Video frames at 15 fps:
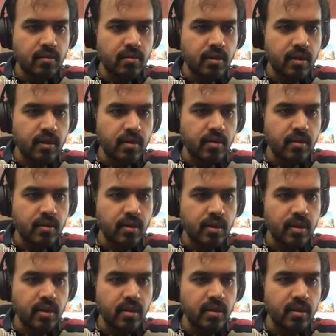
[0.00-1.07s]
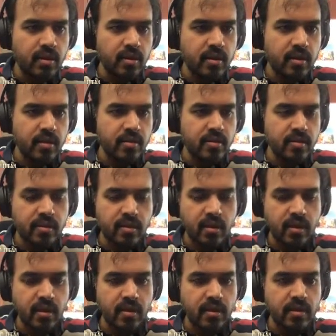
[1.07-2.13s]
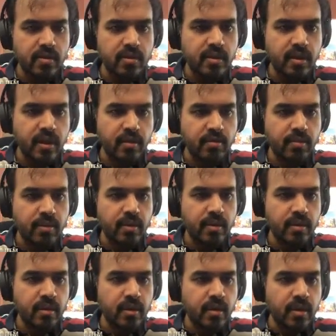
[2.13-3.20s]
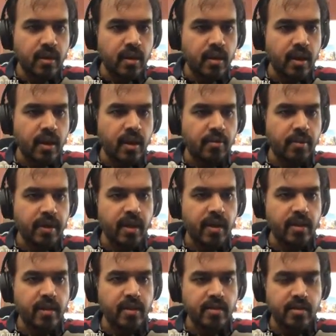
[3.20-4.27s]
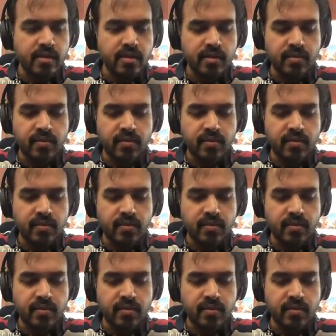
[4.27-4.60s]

Factorial is this type, and let me delete this.